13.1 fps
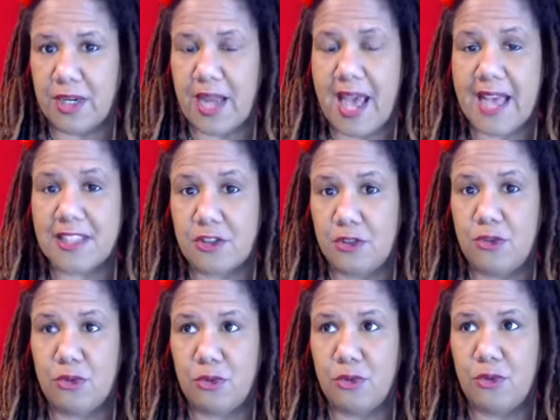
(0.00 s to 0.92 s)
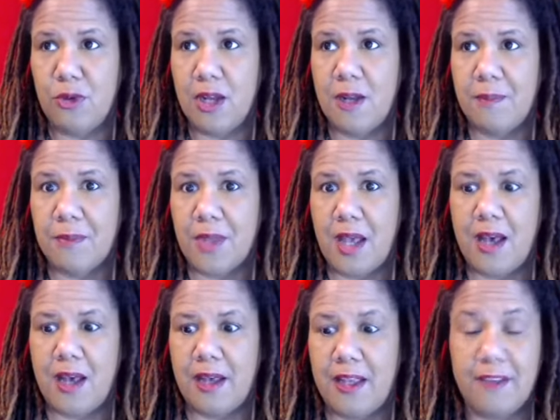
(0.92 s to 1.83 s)
asks you
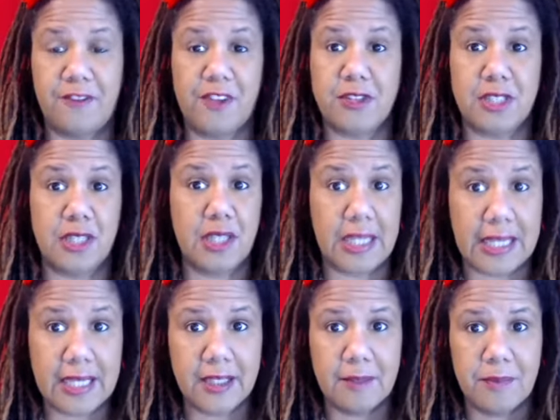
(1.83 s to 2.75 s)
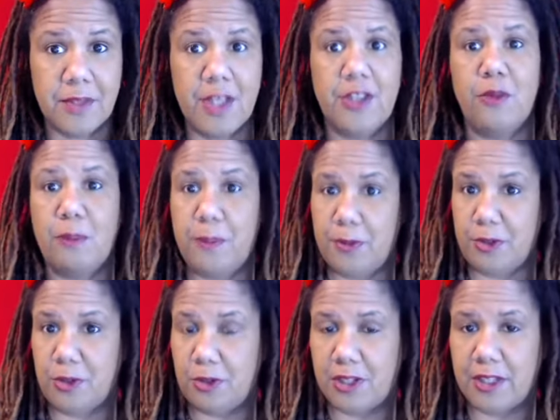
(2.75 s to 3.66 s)
if there's a link,
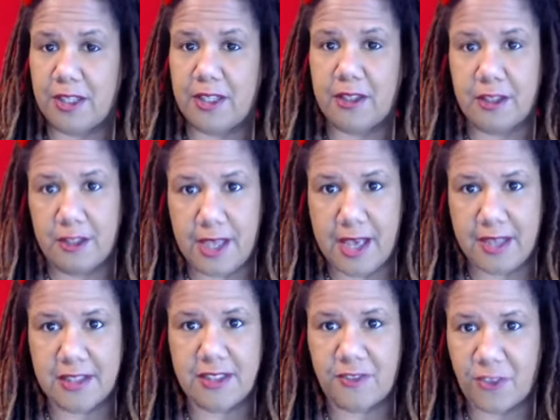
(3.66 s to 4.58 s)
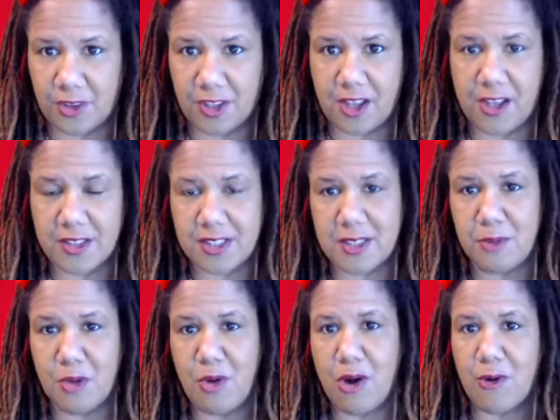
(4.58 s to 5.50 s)
you click yes for the custom
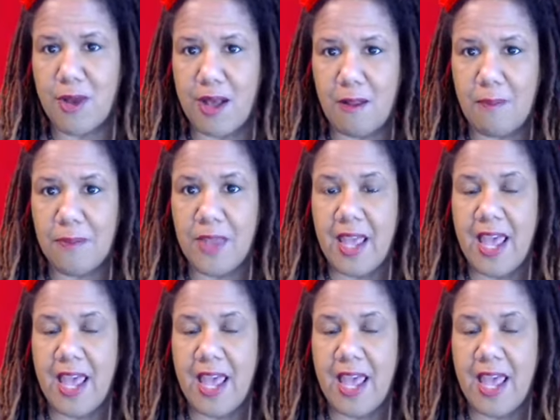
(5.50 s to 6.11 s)
URL,